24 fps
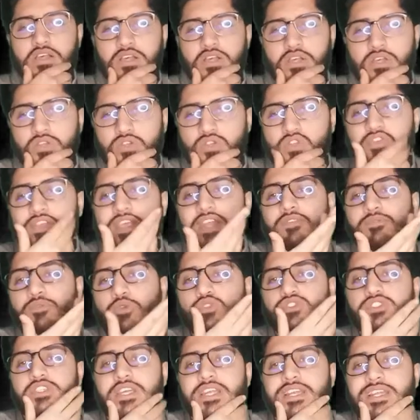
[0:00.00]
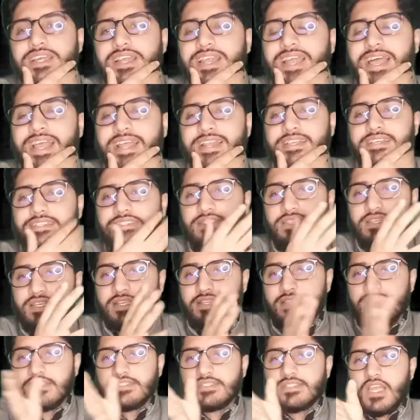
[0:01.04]
So we can proceed like this
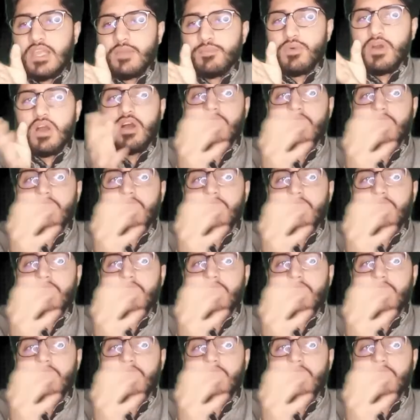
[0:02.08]
in this type of